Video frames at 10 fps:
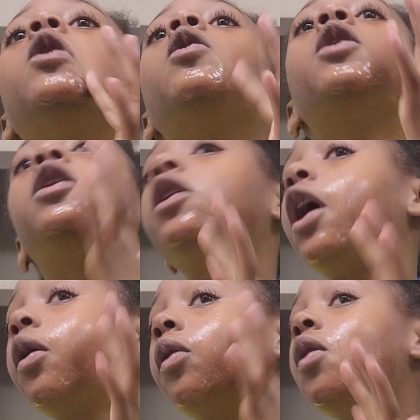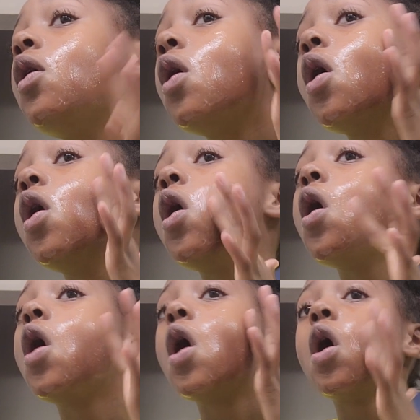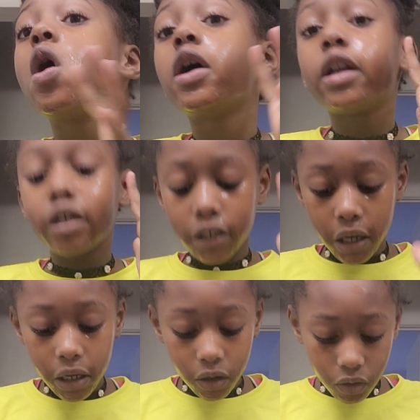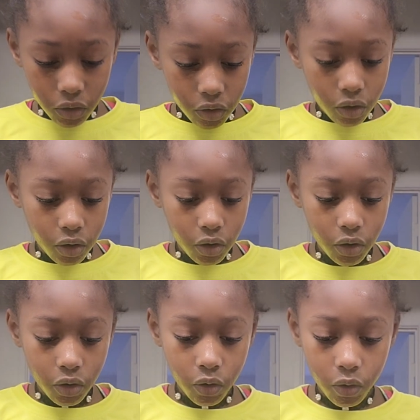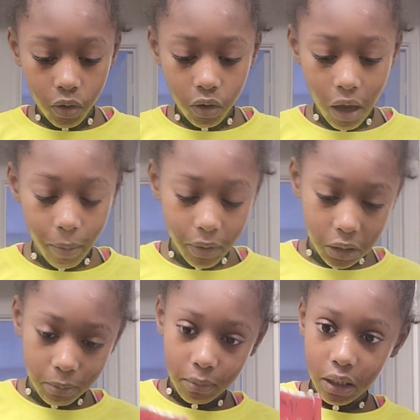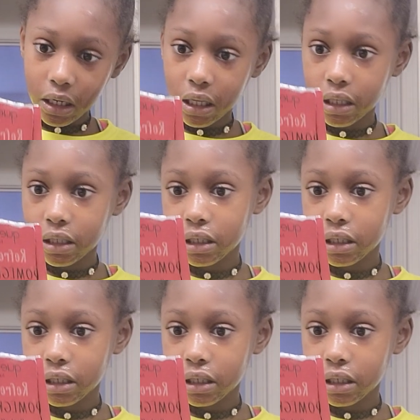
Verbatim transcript: so good though. And it says how much minutes.